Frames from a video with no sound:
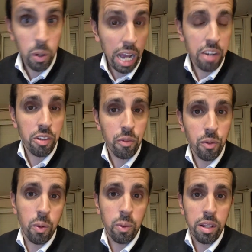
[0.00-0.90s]
We're actually
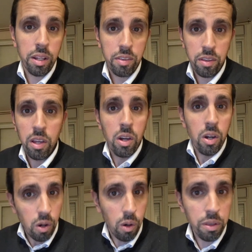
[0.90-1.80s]
recording this
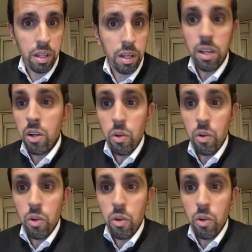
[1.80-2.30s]
on the